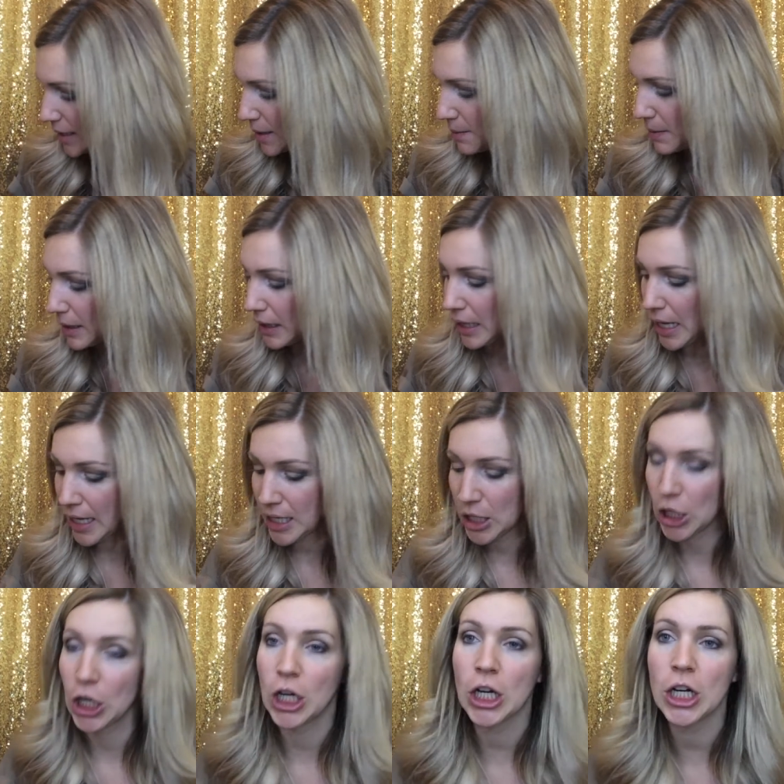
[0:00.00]
some
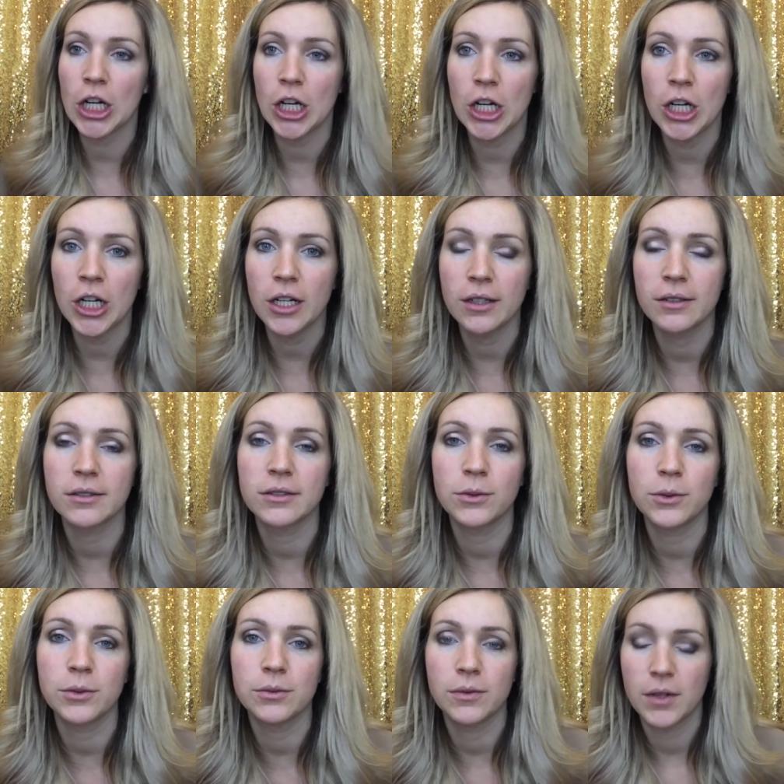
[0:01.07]
liner.
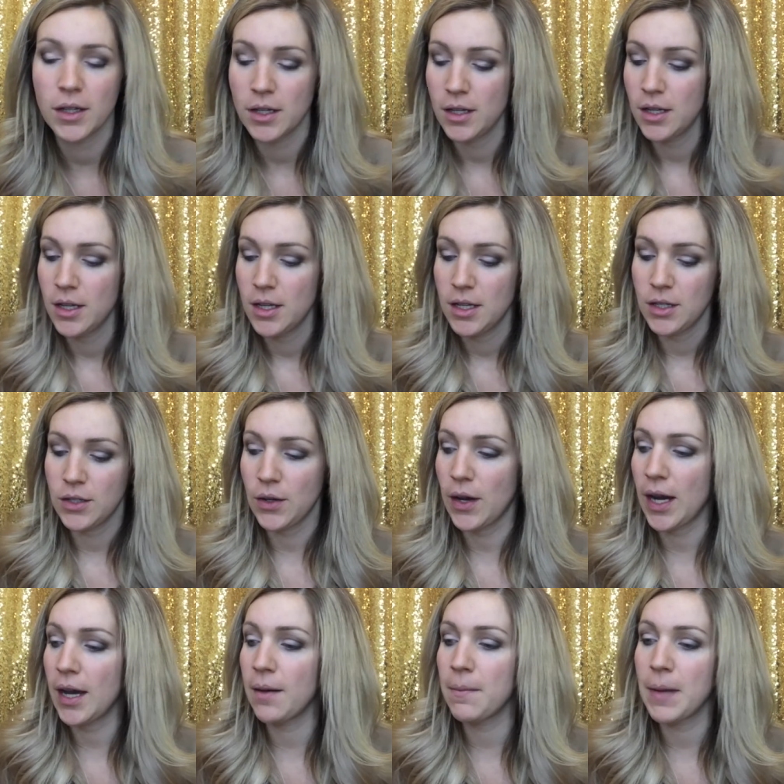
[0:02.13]
So
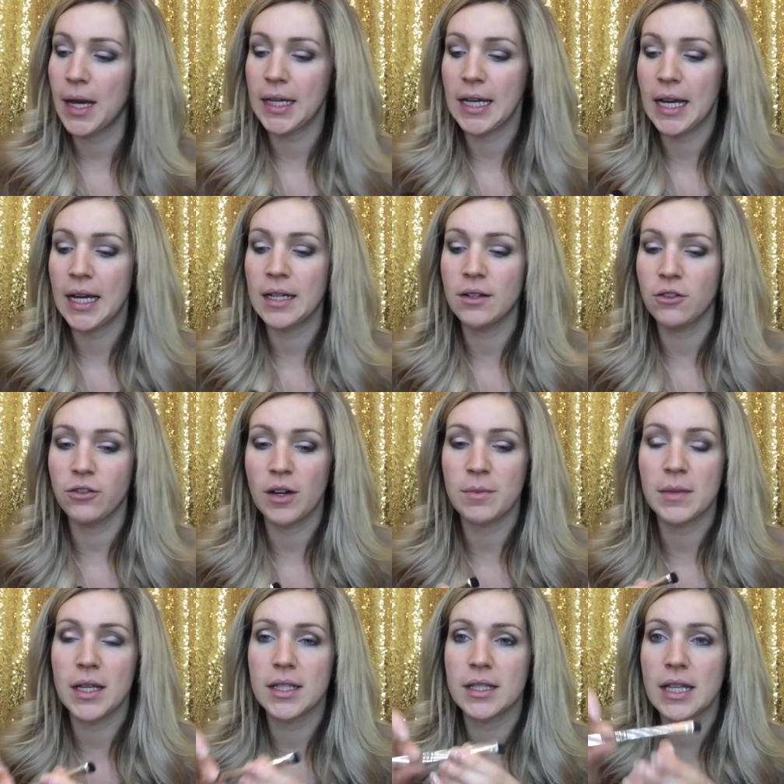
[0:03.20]
again,
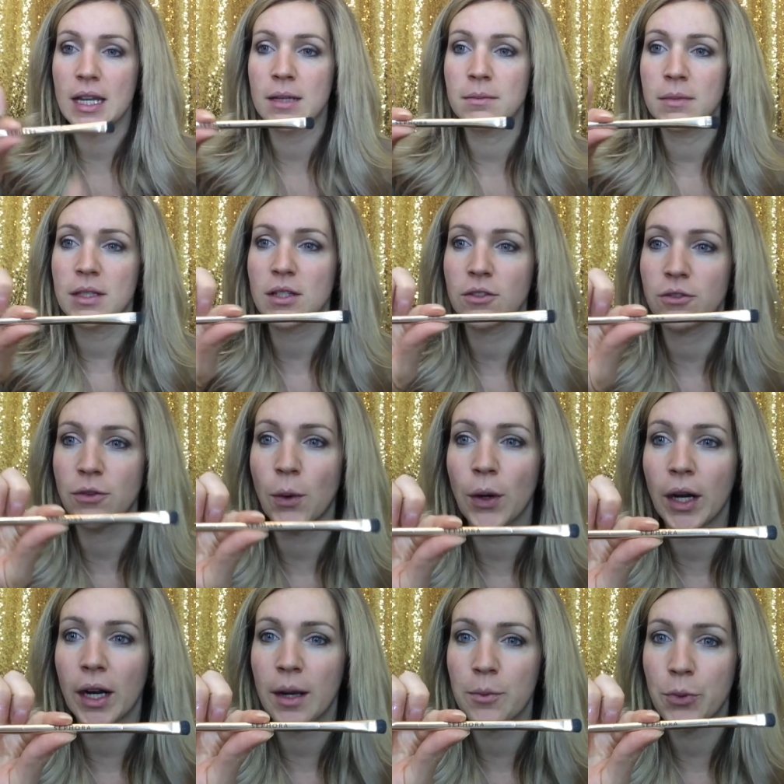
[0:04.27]
from that same
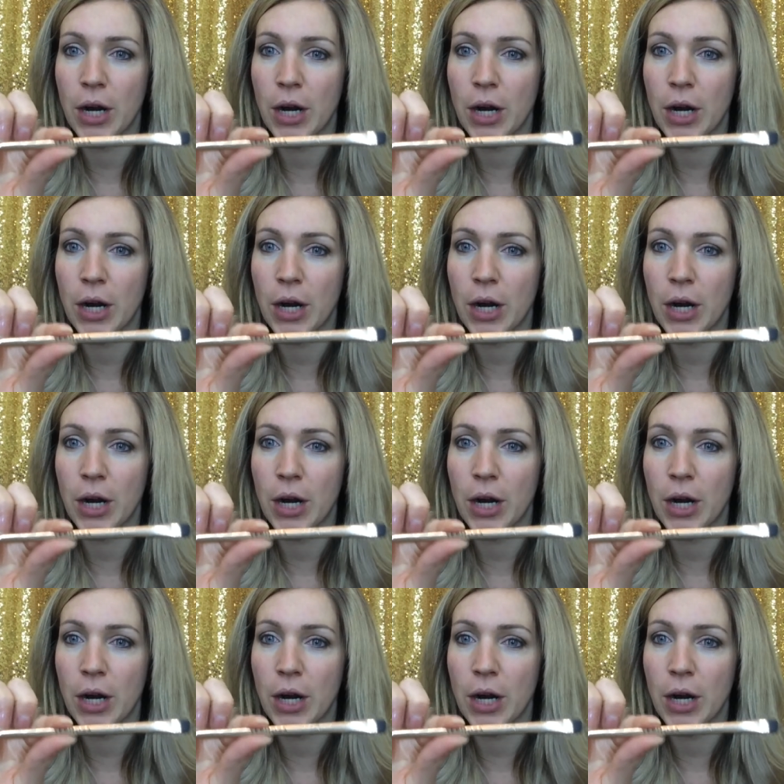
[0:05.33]
Sephora